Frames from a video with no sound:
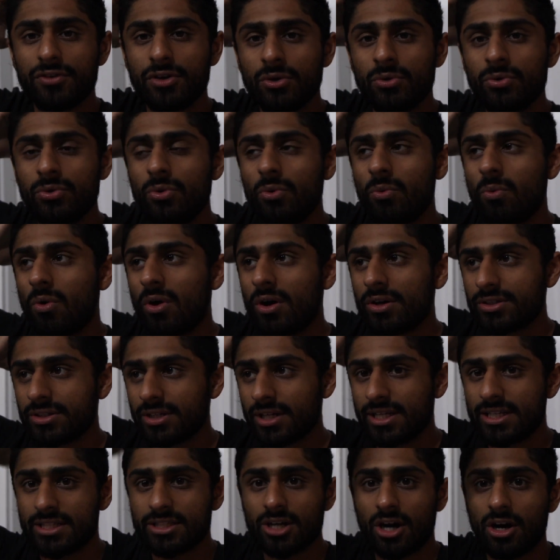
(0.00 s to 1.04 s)
you don't want
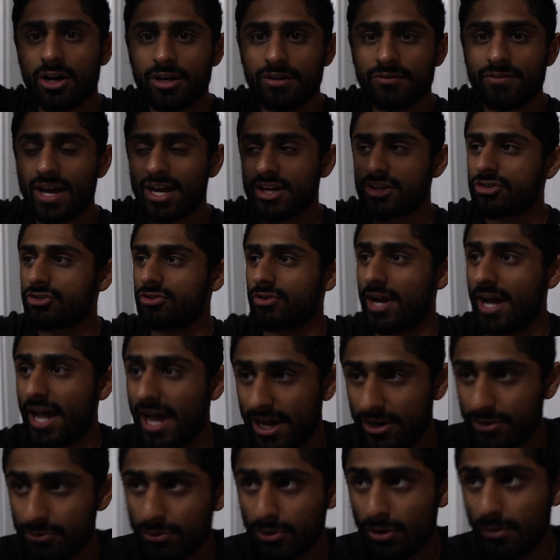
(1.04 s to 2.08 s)
a ton of extra
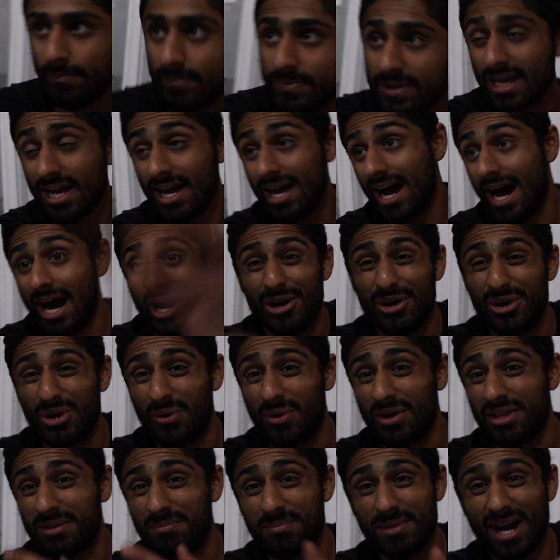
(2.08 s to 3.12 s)
headroom, I don't
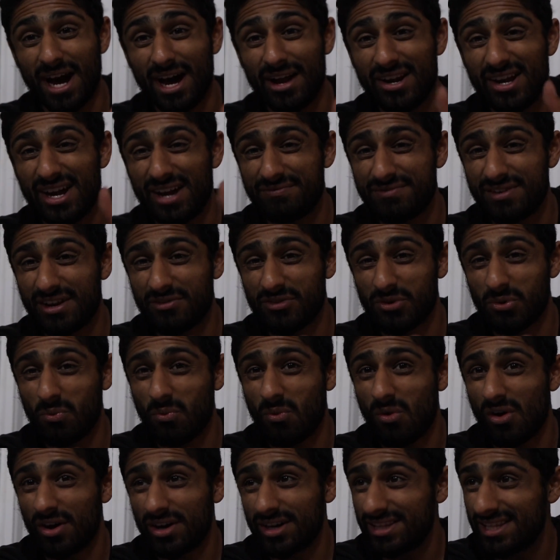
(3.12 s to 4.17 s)
know, in the Miata, I've never
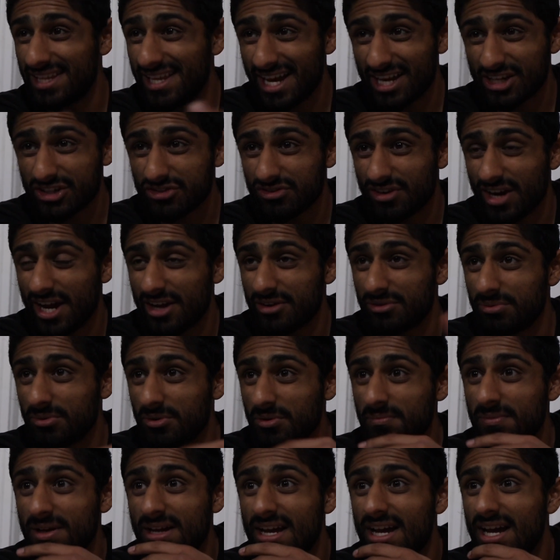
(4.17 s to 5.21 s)
wanted the extra
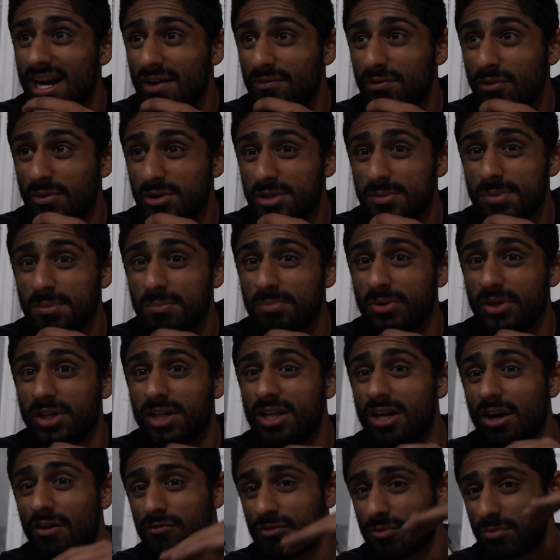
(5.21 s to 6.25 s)
headroom. I've always been pretty
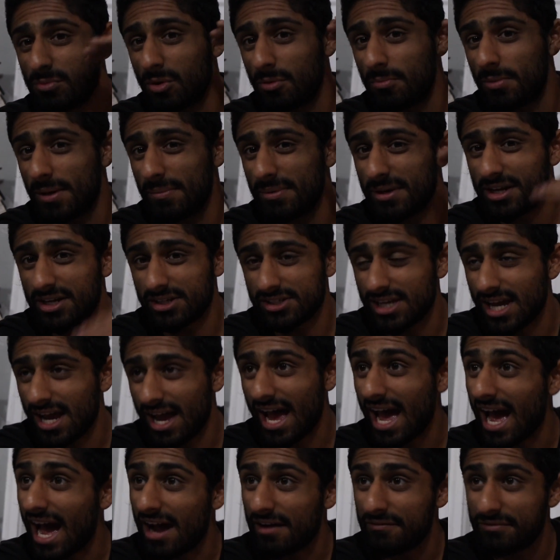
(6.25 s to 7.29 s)
comfortable, maybe because I
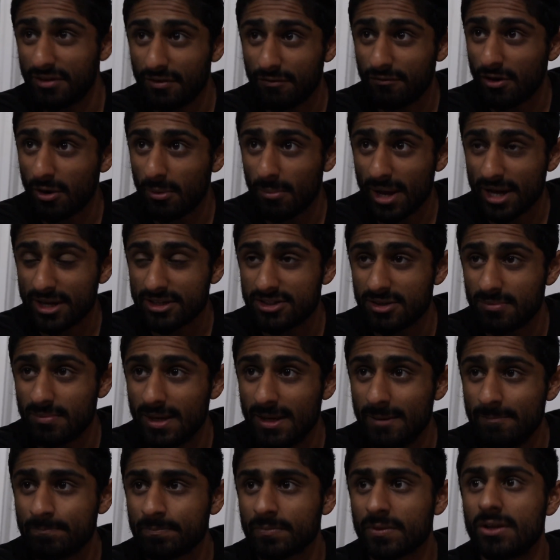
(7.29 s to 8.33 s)
have the
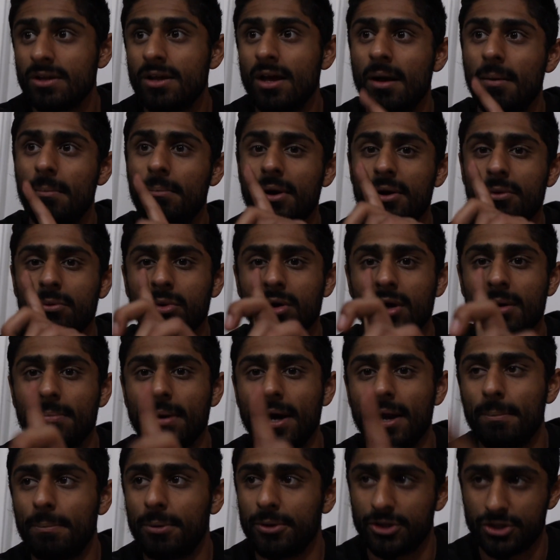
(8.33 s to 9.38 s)
foamectomy, but we're
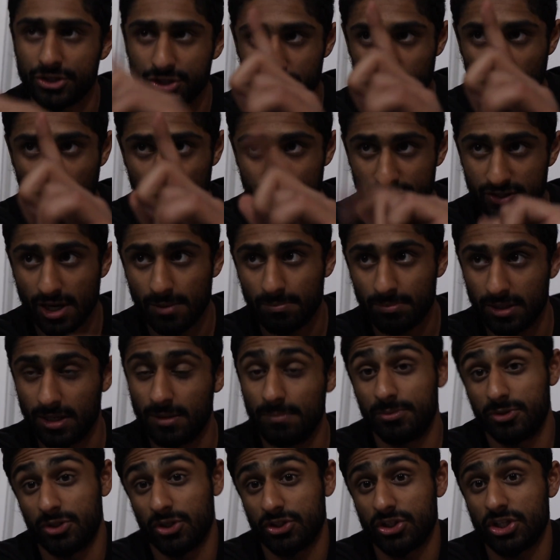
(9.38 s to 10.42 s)
about to put the soft top
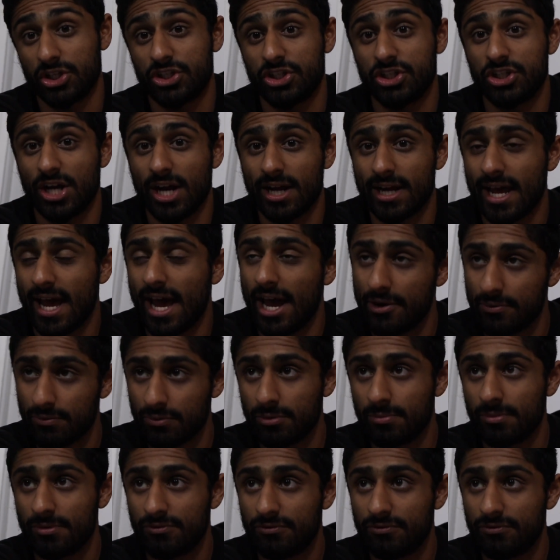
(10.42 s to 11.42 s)
up just to check headroom and